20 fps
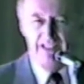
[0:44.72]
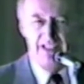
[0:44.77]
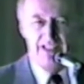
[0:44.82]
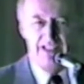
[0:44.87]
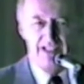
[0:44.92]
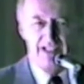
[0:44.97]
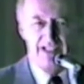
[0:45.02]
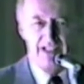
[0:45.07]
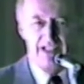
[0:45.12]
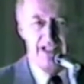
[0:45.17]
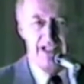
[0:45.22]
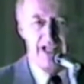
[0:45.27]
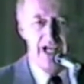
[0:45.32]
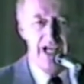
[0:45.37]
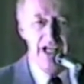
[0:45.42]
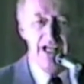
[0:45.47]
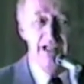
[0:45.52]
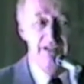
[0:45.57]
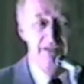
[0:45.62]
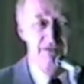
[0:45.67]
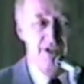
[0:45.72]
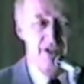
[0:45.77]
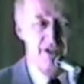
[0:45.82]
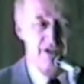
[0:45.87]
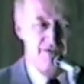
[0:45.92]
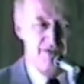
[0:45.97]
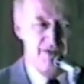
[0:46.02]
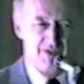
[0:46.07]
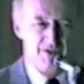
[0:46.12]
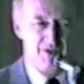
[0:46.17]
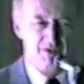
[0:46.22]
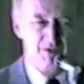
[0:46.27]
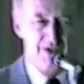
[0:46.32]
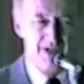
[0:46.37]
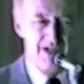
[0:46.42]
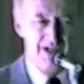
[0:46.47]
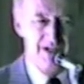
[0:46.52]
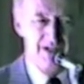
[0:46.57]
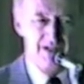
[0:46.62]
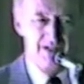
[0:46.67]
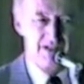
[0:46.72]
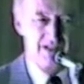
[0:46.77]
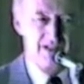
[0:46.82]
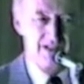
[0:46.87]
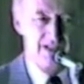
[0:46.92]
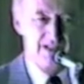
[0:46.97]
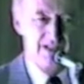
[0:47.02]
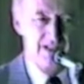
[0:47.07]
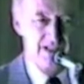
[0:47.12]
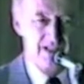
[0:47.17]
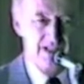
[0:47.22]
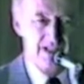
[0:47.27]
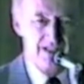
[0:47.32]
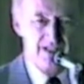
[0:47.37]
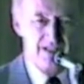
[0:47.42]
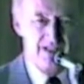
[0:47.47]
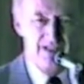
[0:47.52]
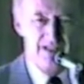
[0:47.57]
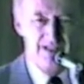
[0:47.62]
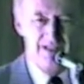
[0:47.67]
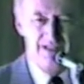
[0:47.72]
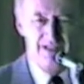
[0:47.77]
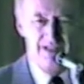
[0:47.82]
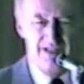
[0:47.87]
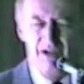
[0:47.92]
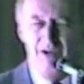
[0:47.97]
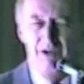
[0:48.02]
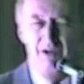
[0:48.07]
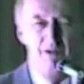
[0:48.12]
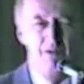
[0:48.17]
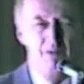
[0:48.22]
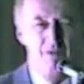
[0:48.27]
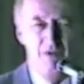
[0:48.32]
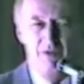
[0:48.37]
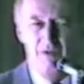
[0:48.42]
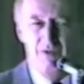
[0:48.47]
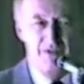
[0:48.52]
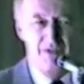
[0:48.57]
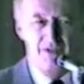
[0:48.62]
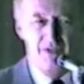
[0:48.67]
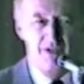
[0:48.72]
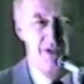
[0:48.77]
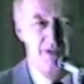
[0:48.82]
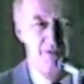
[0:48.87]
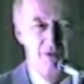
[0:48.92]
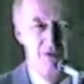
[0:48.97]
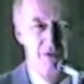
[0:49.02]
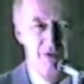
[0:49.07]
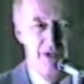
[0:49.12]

She said, "I lived there for 2 years." She said, "Terrible, terrible